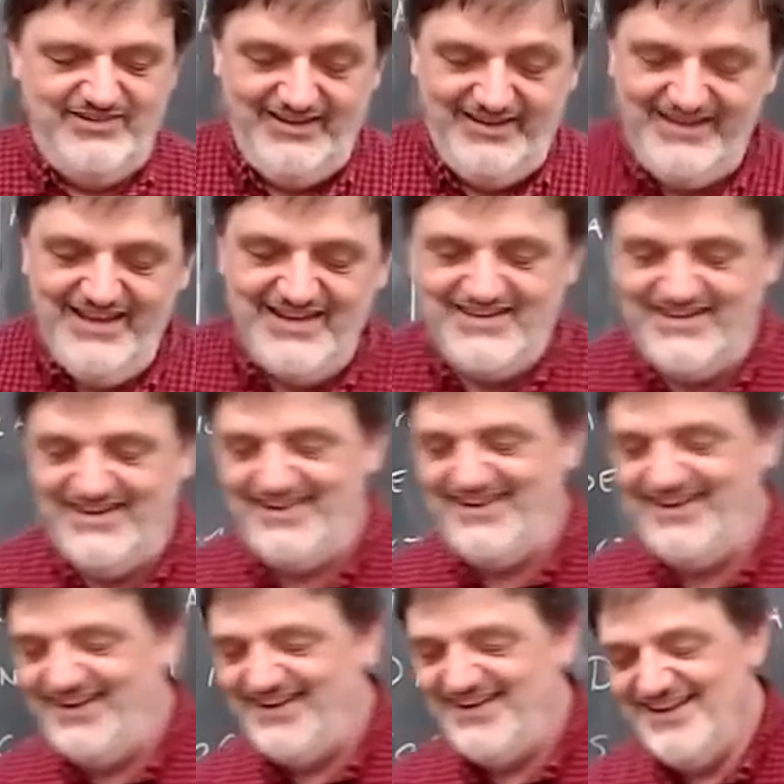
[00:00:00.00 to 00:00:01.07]
really.
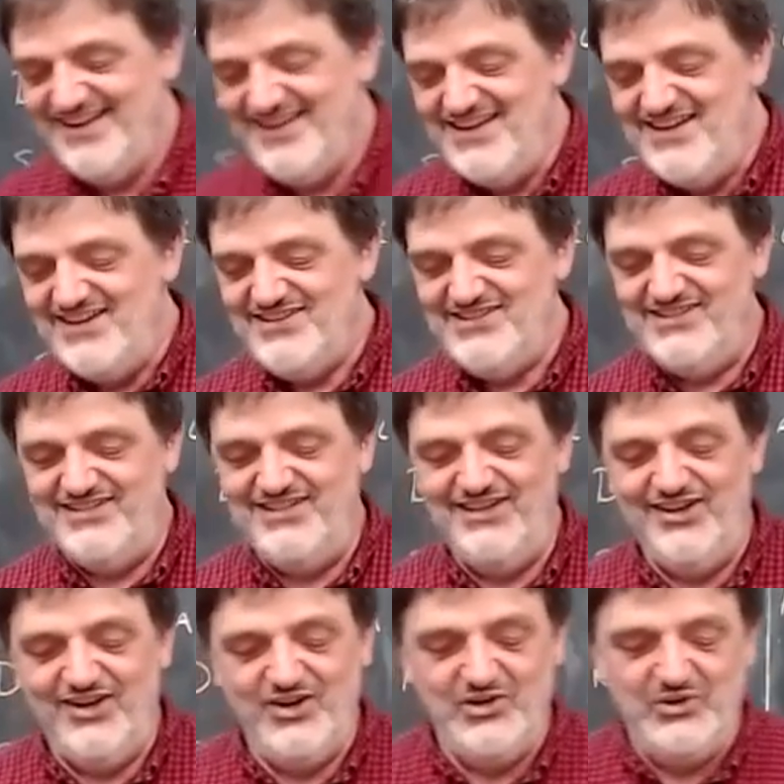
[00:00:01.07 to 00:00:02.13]

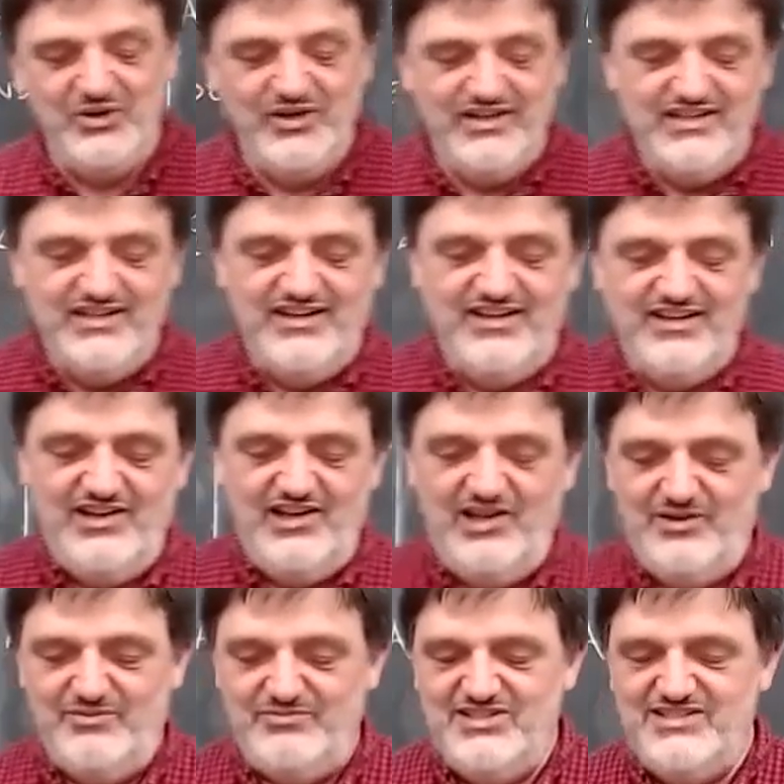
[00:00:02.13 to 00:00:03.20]
so,
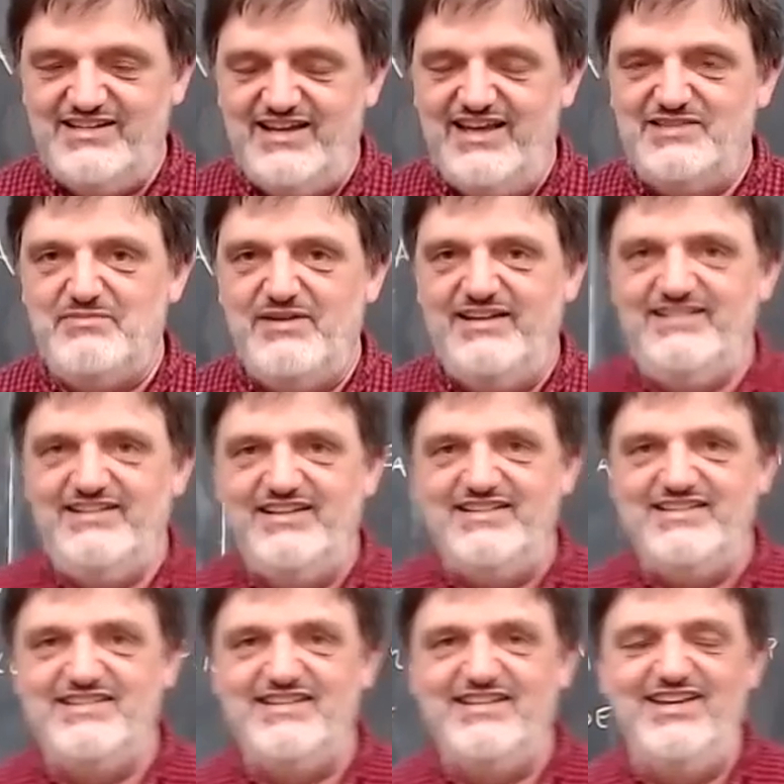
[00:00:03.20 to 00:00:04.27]
um, just ask my
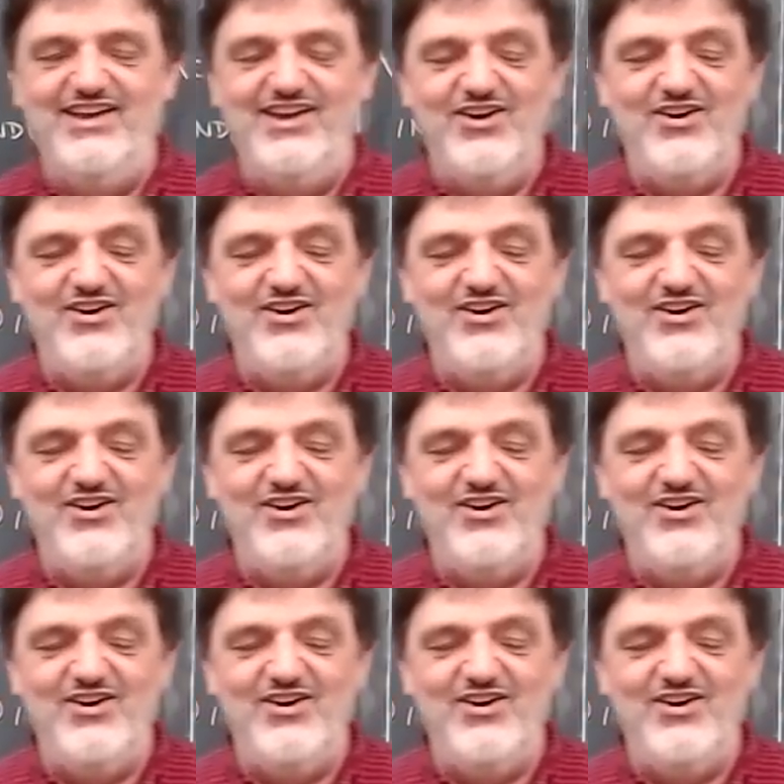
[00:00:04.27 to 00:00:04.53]
kids.